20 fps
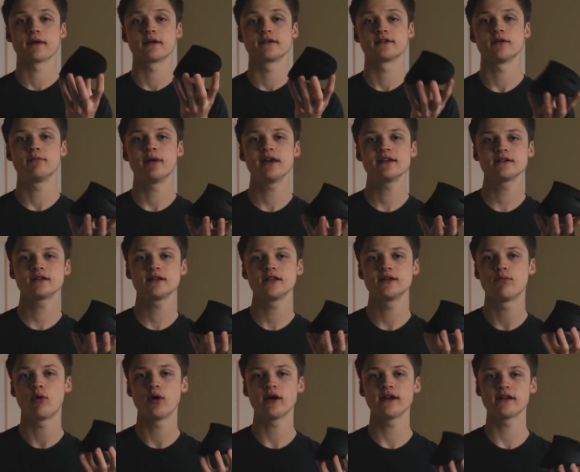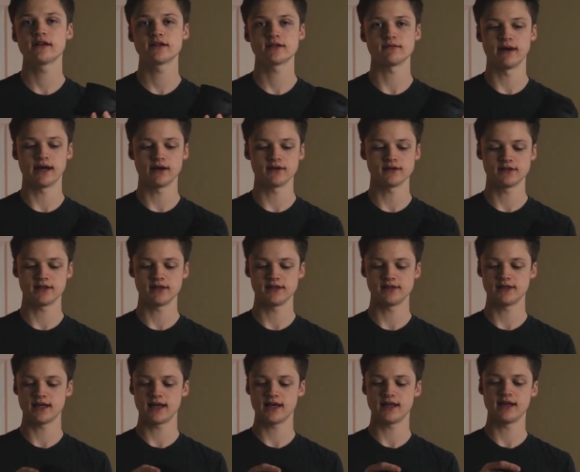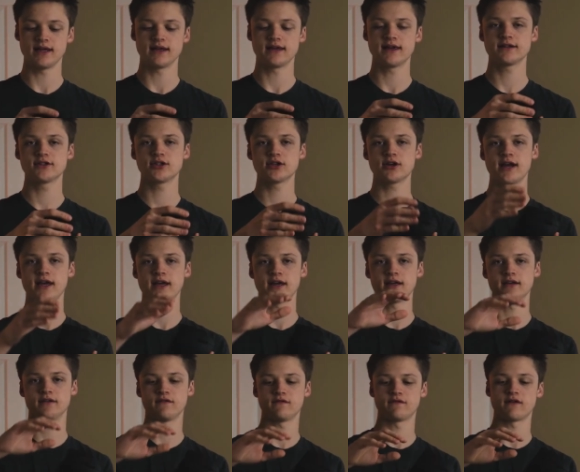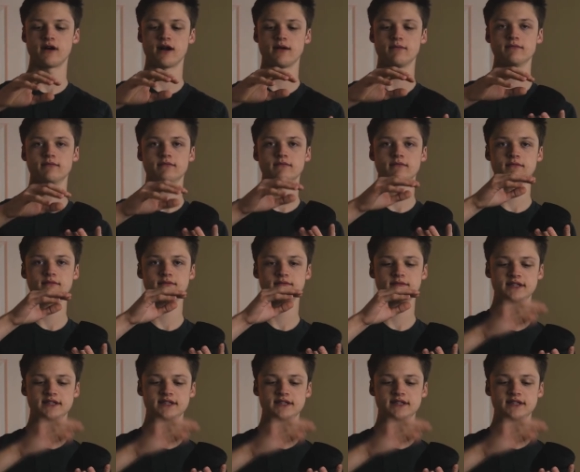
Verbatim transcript: So basically the point of this mouse is that it gets your hand from